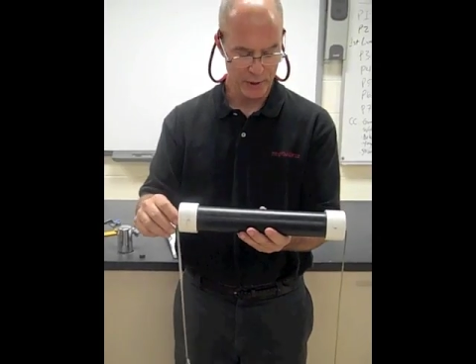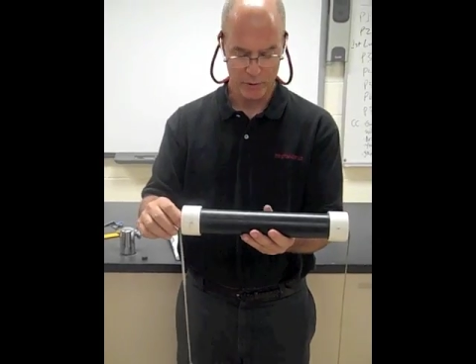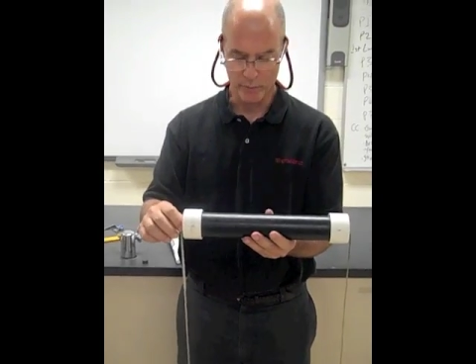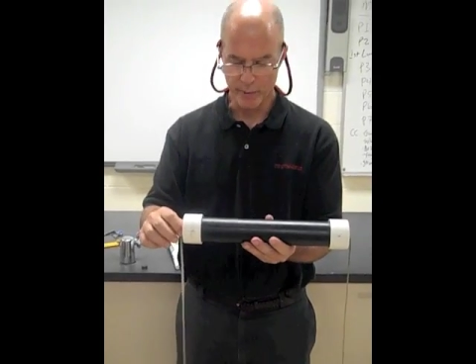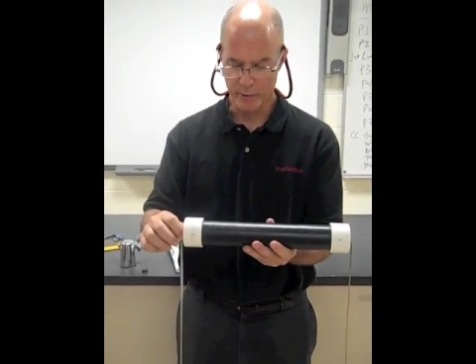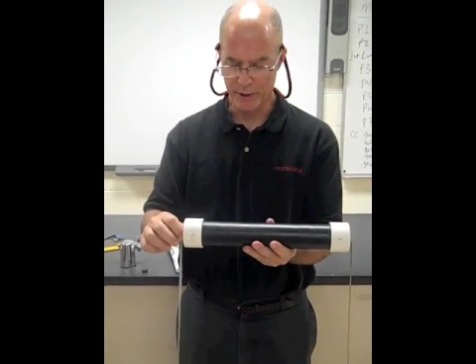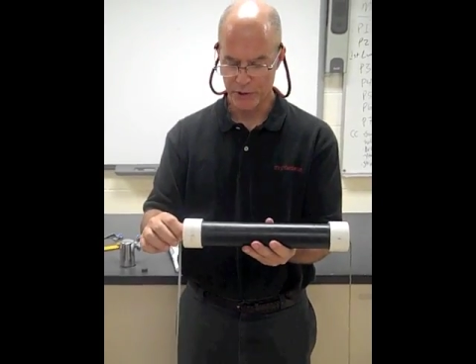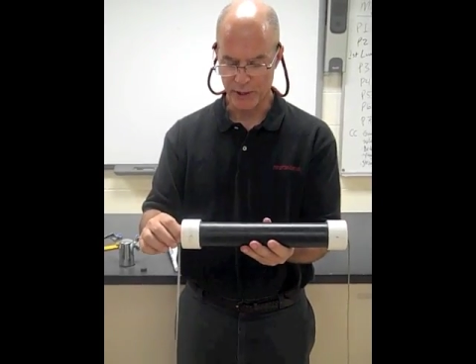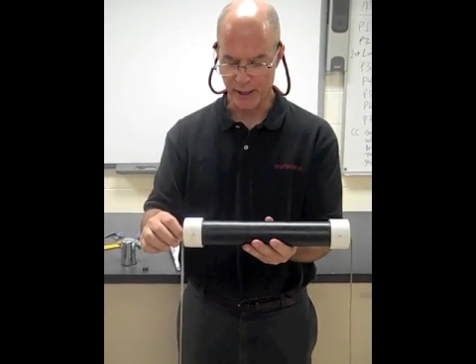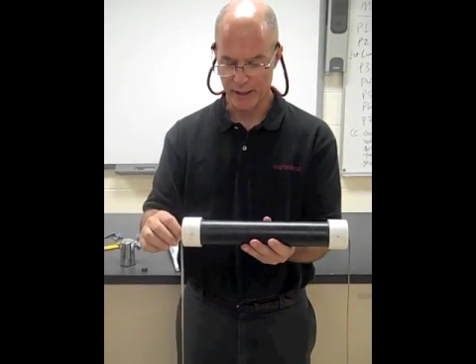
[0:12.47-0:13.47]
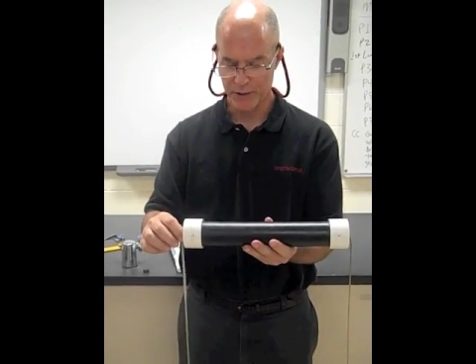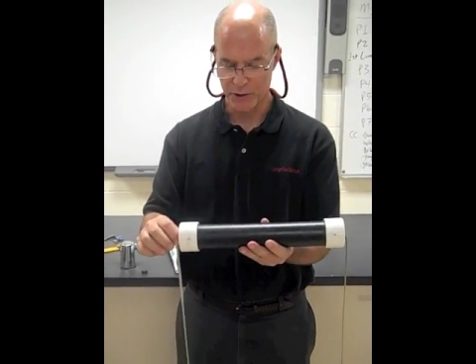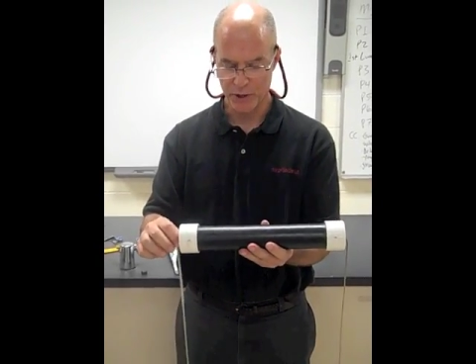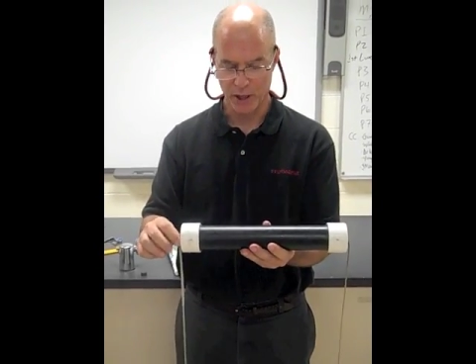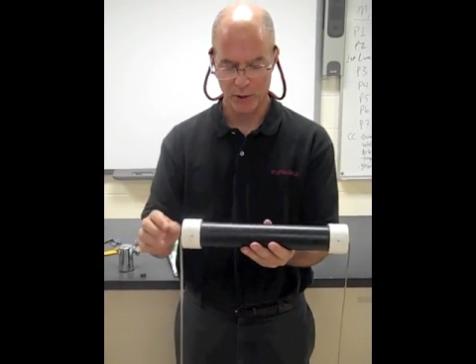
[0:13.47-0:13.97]
Remember that science
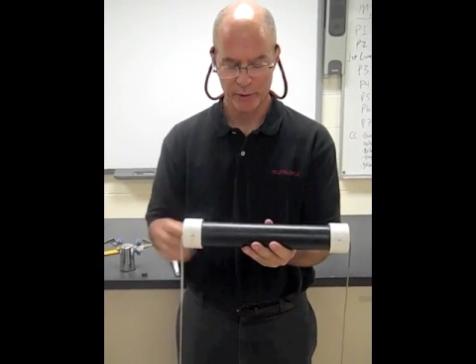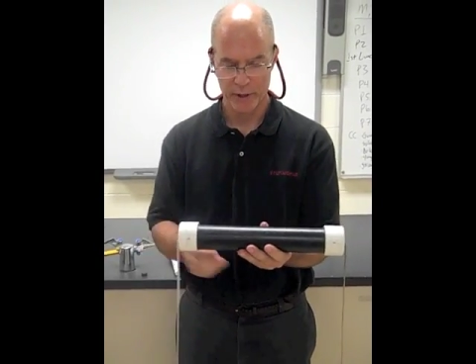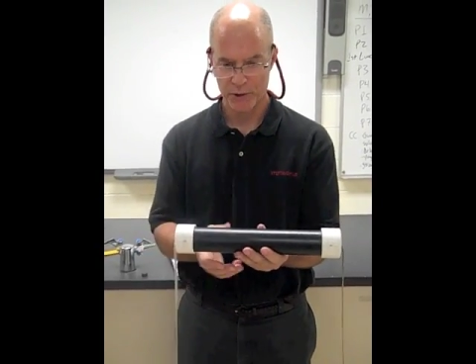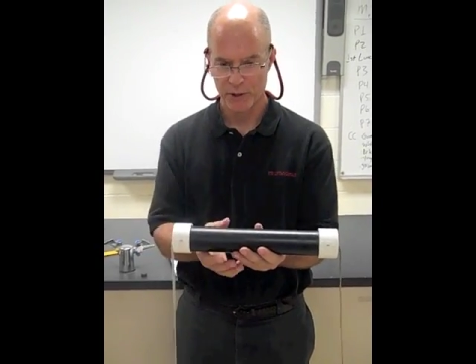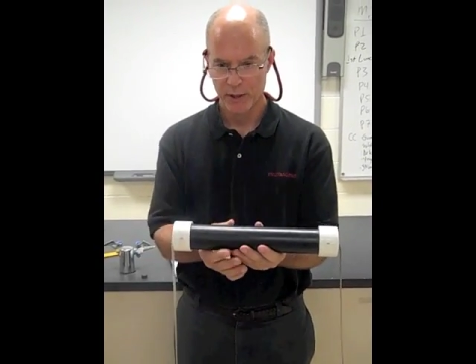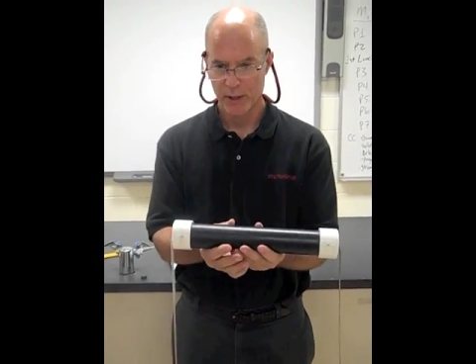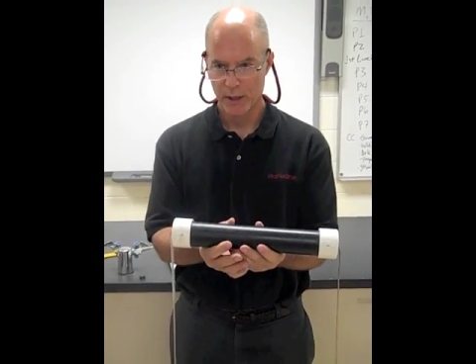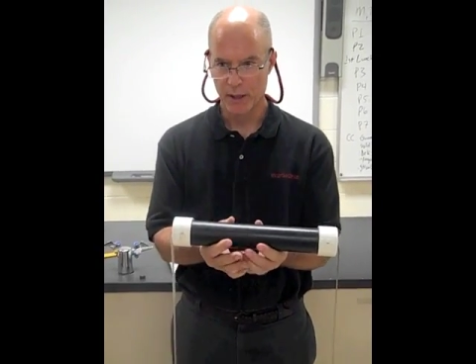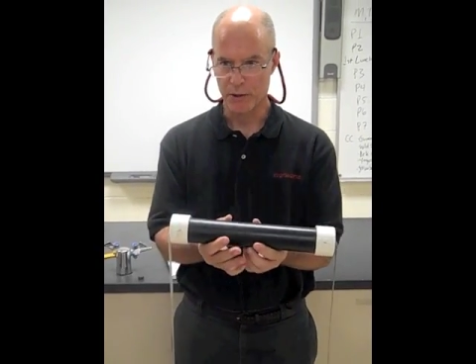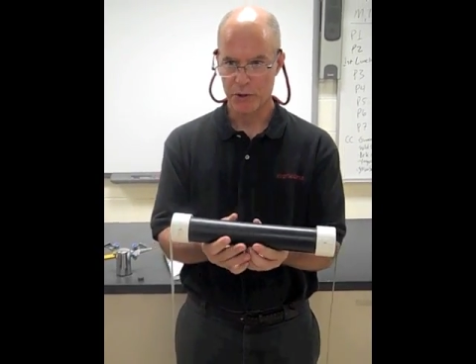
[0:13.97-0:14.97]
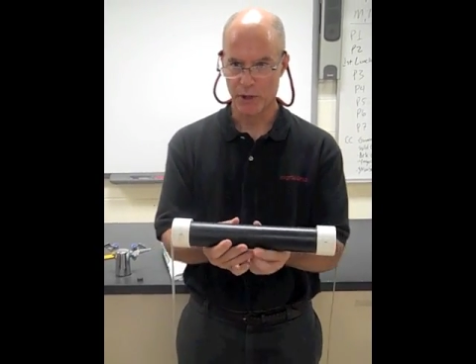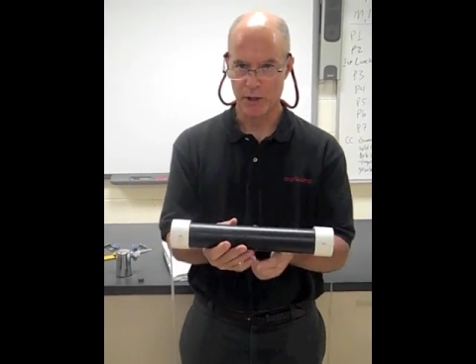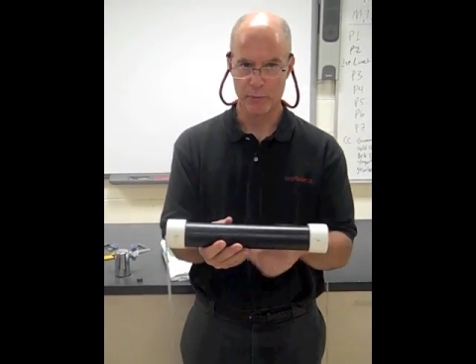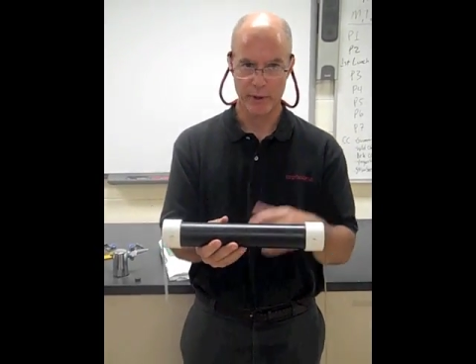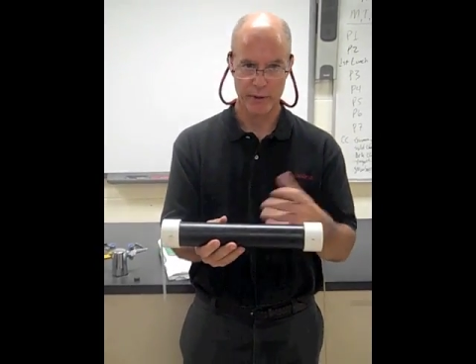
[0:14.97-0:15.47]
is always
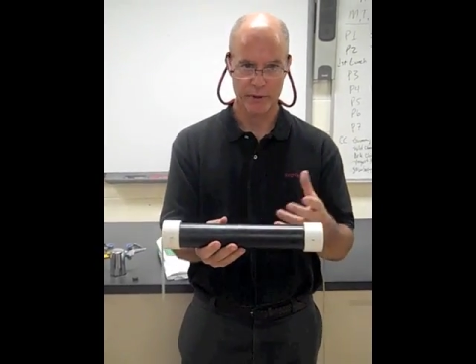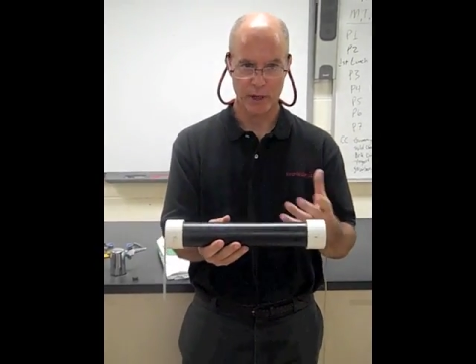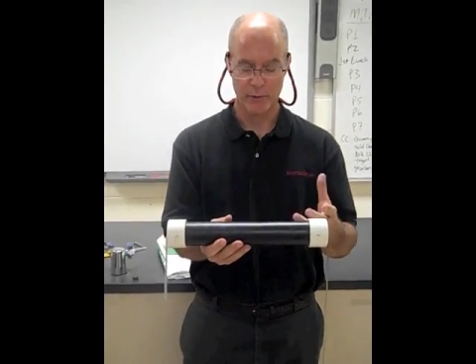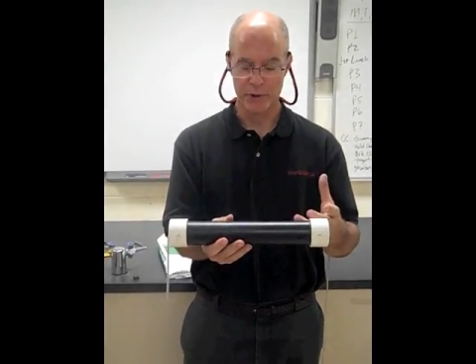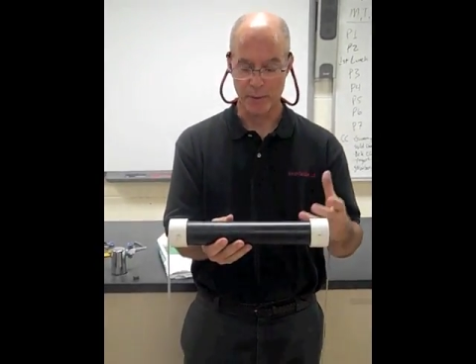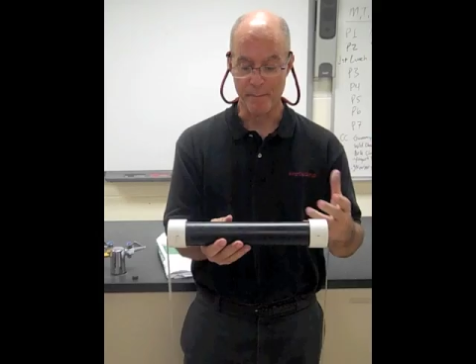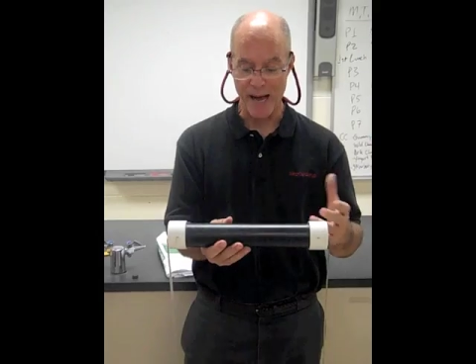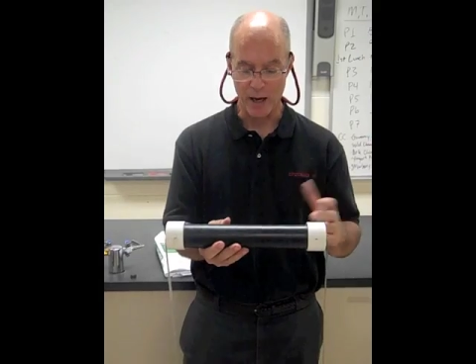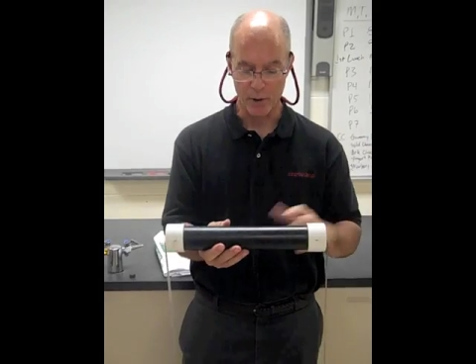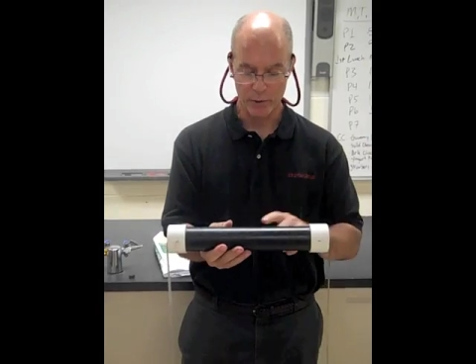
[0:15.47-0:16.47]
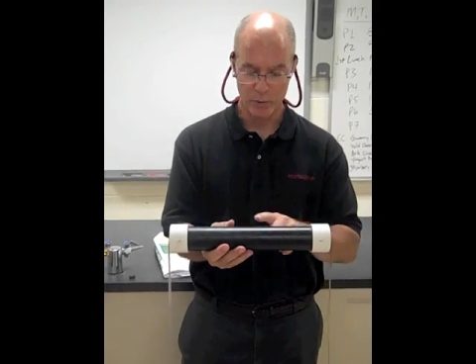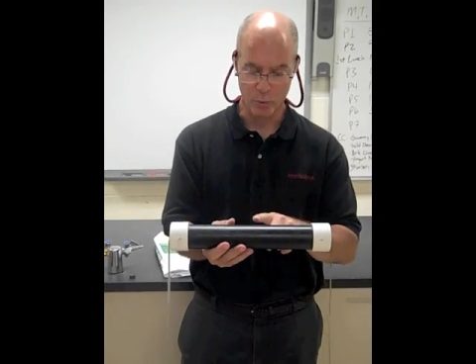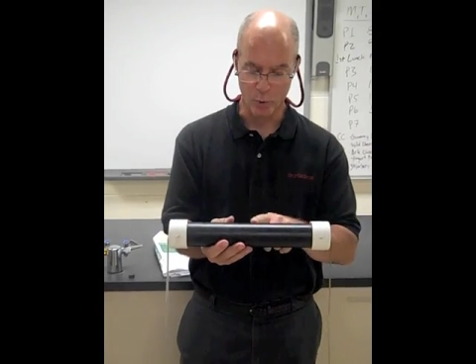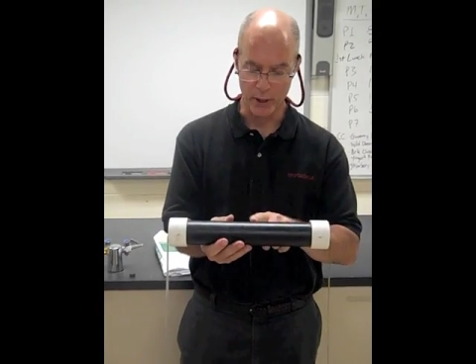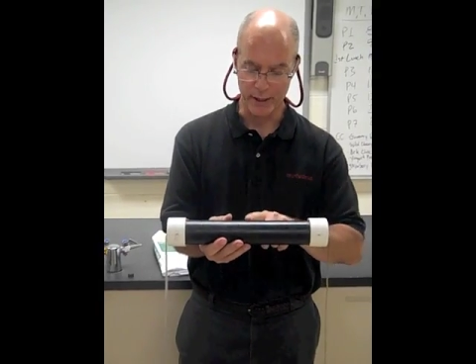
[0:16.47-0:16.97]
concerned with or always about
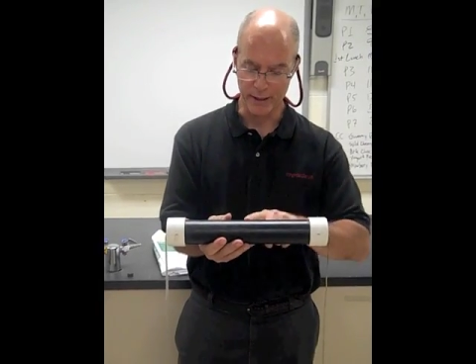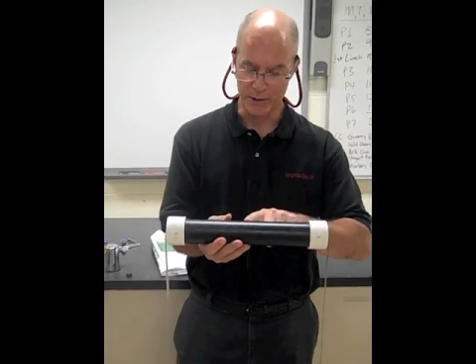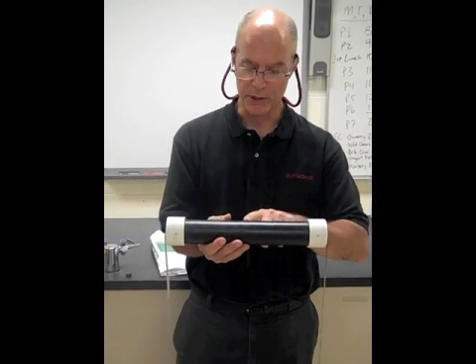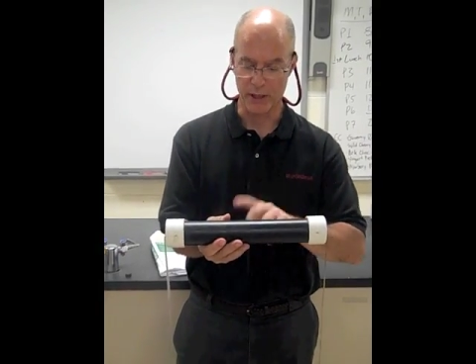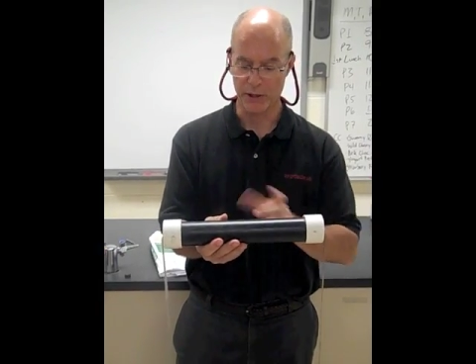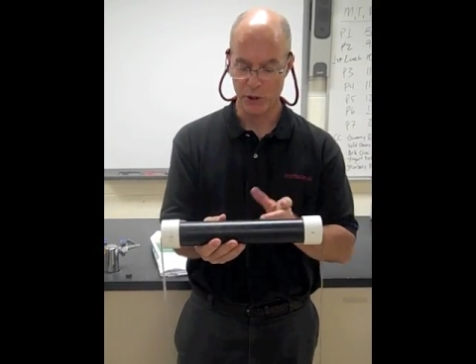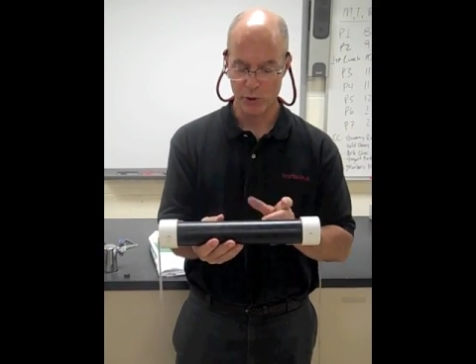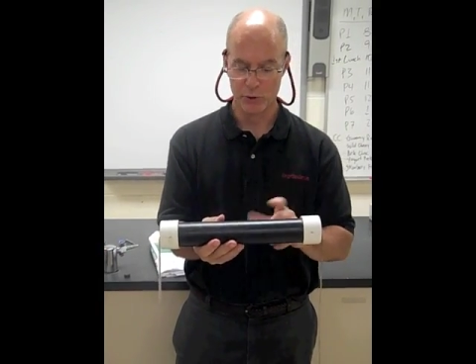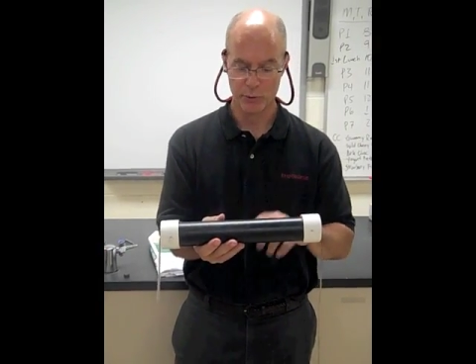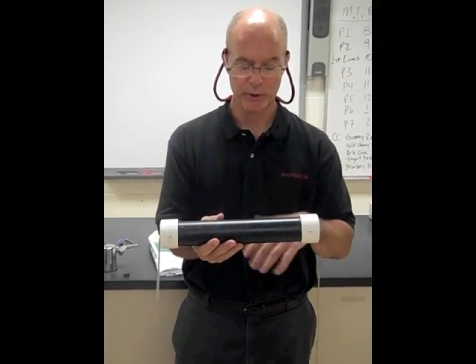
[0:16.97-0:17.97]
what is unusual.